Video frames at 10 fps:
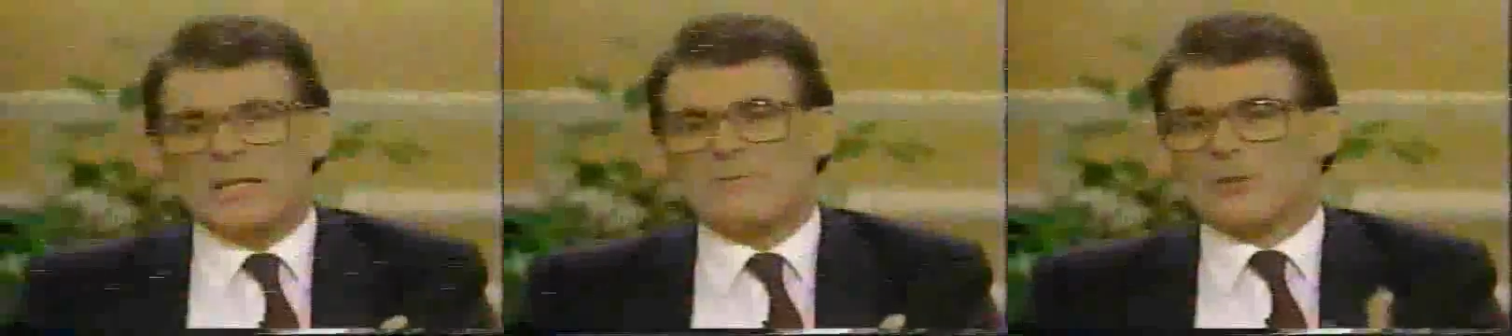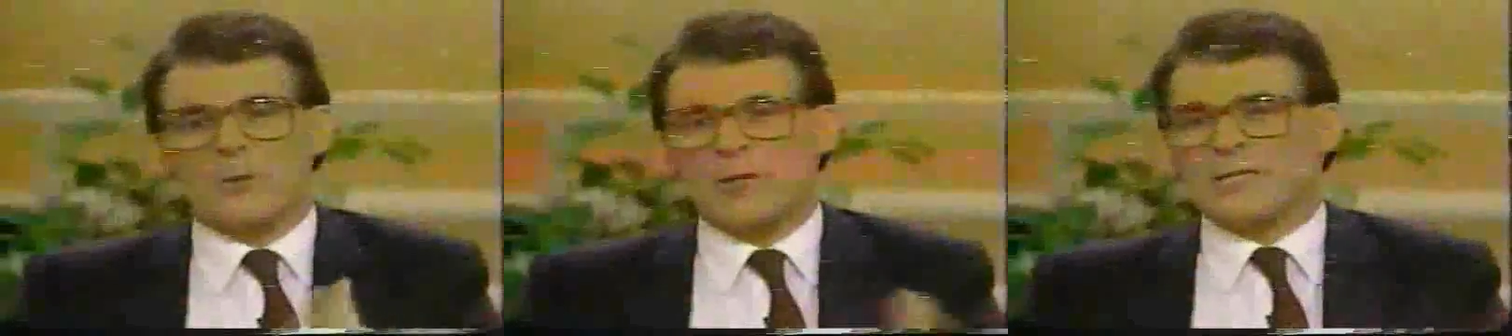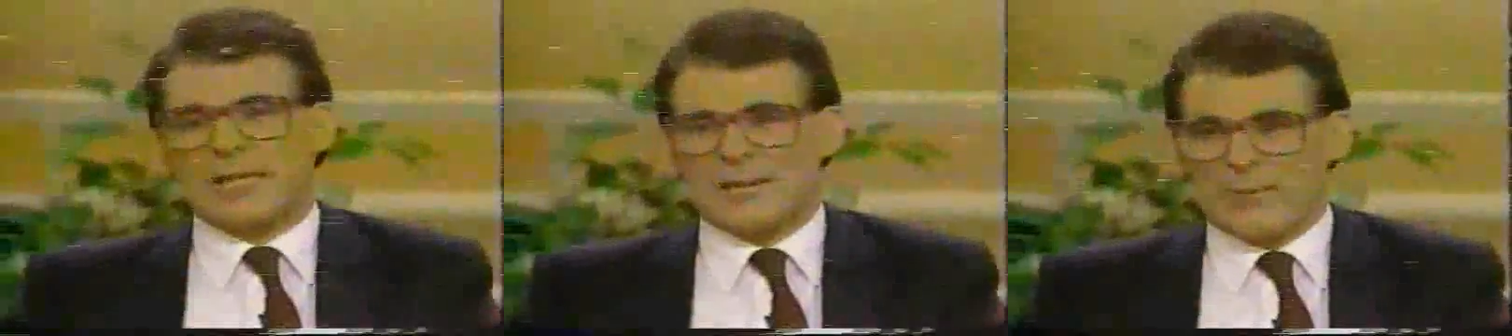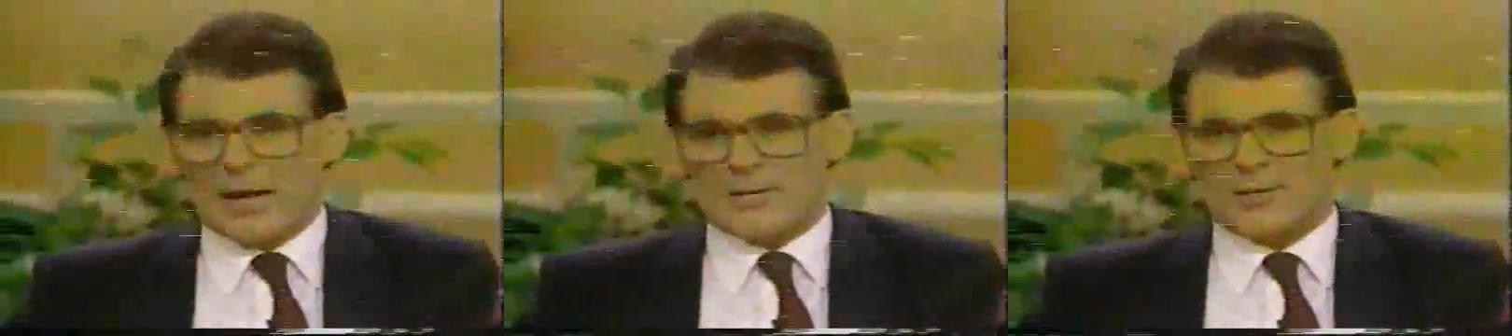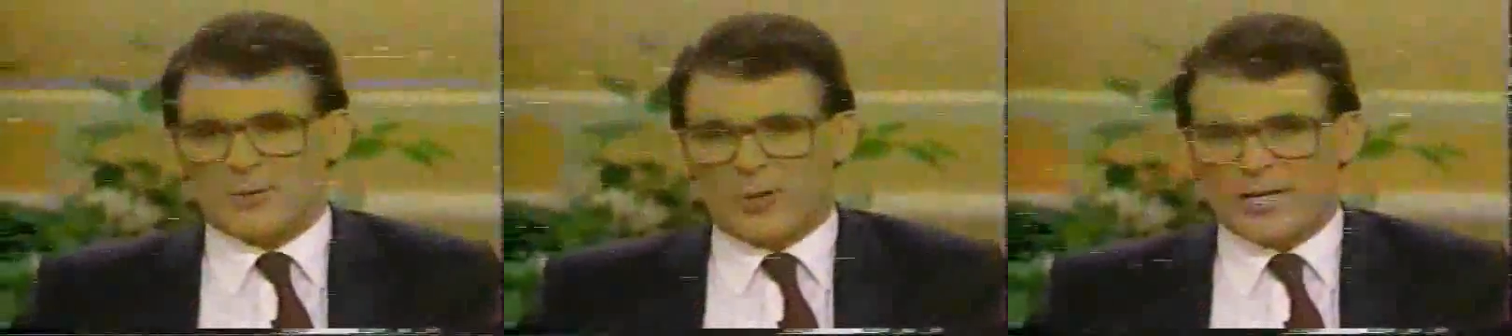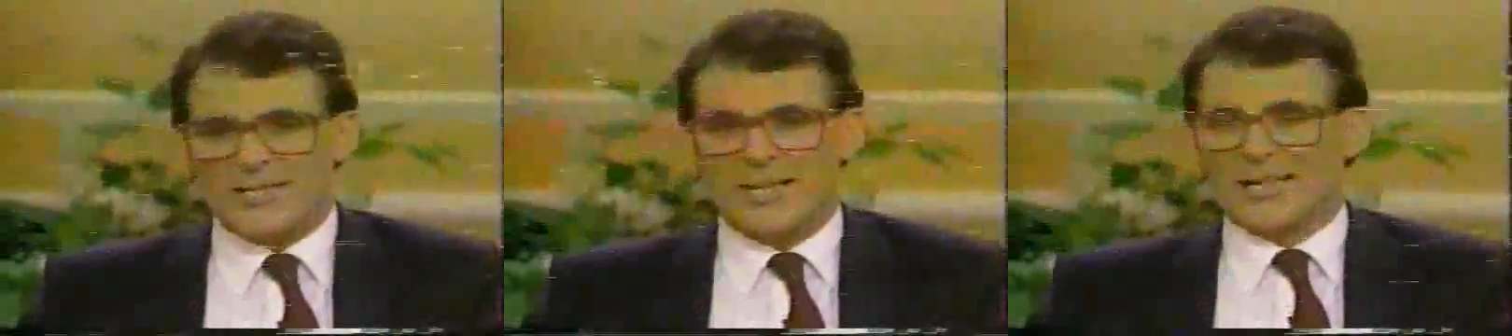believe that there is any master race.